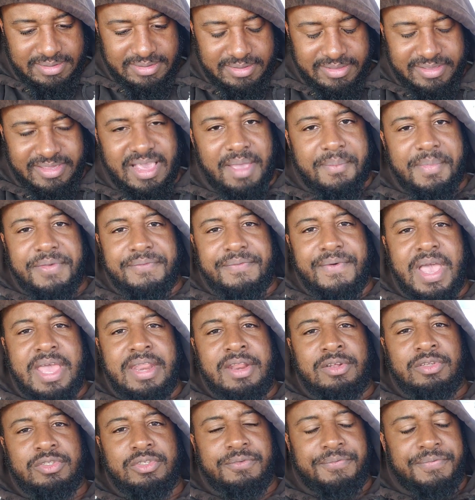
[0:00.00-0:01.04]

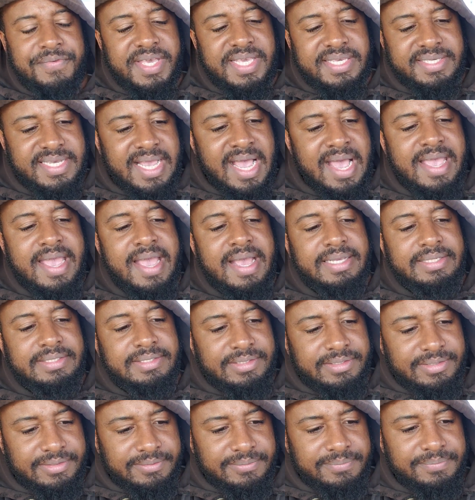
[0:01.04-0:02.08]
semi-final to face
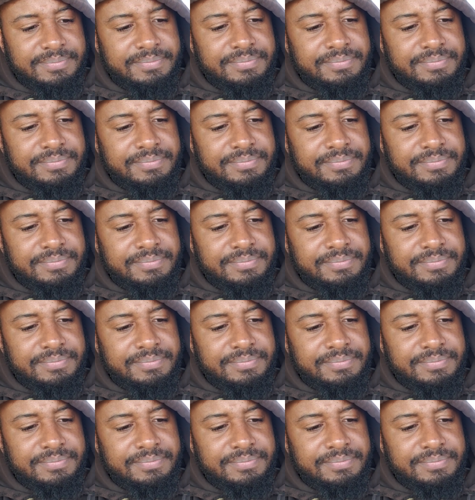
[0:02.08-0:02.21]
Ajax.